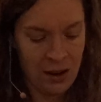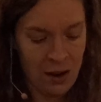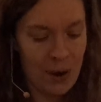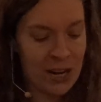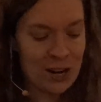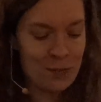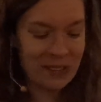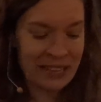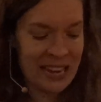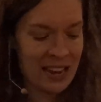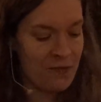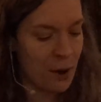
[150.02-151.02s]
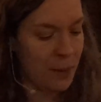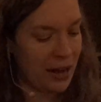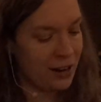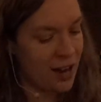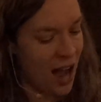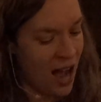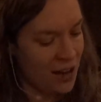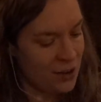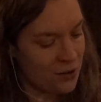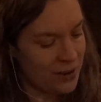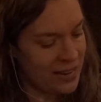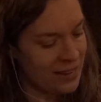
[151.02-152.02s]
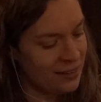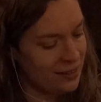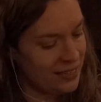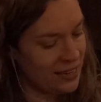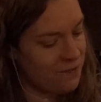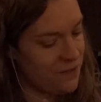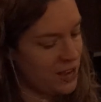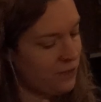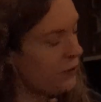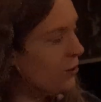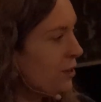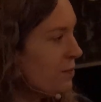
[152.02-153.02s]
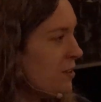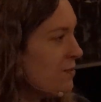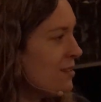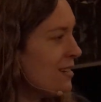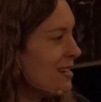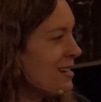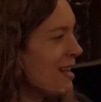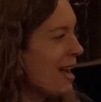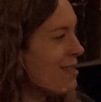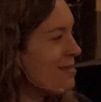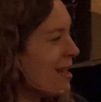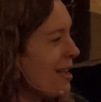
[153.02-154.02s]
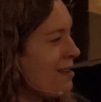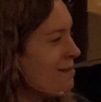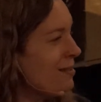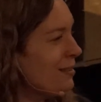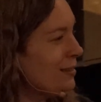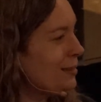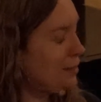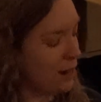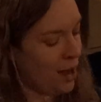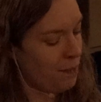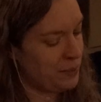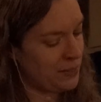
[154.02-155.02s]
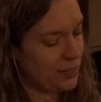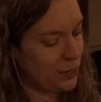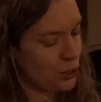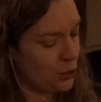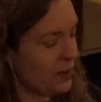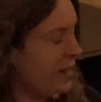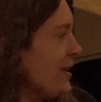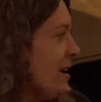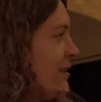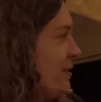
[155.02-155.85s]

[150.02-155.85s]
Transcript: What do you believe about a God who heals in faithful community and then stops doing it?